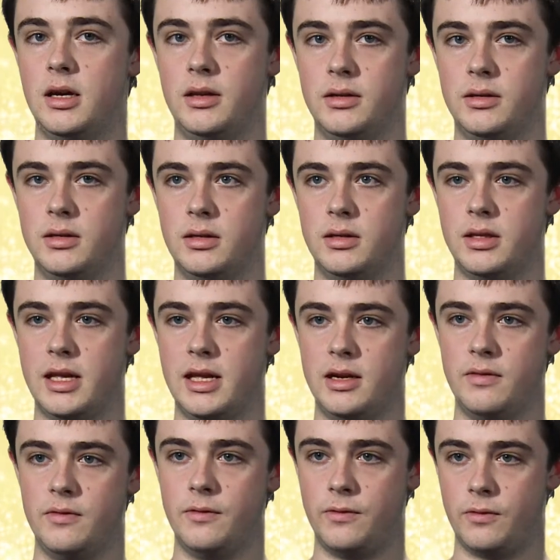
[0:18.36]
And
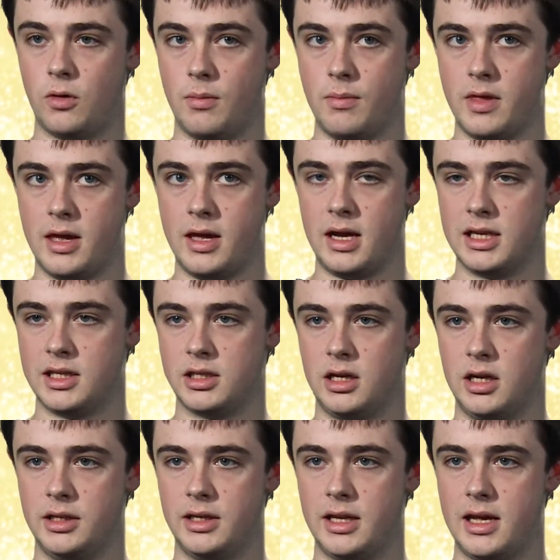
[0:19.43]
then from there, I
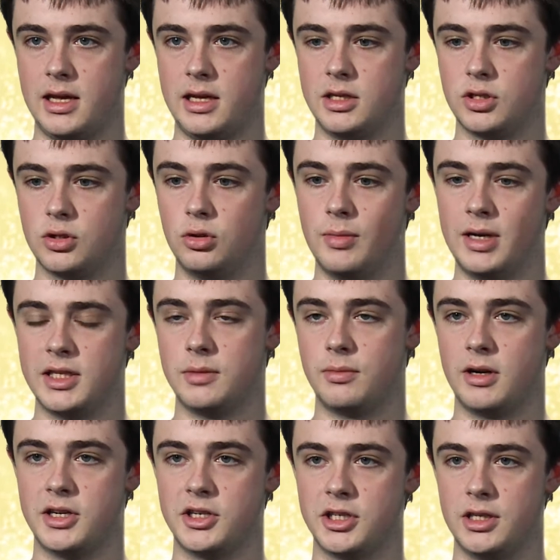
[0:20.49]
started a school-based
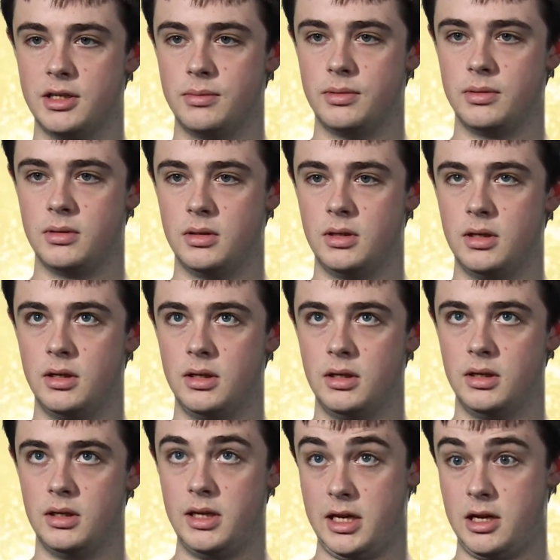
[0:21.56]
apprenticeship
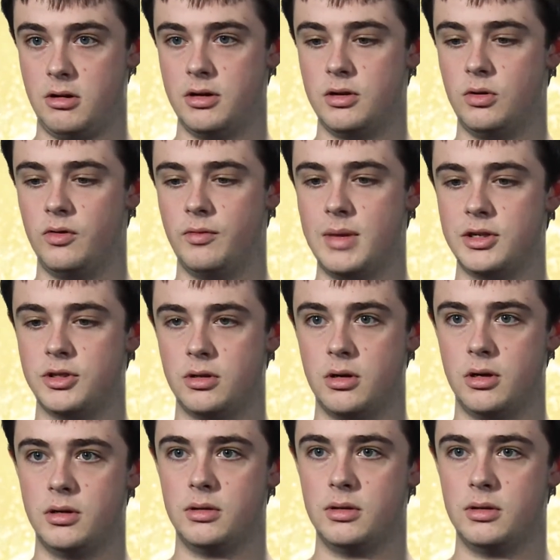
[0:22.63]
here at North Metro.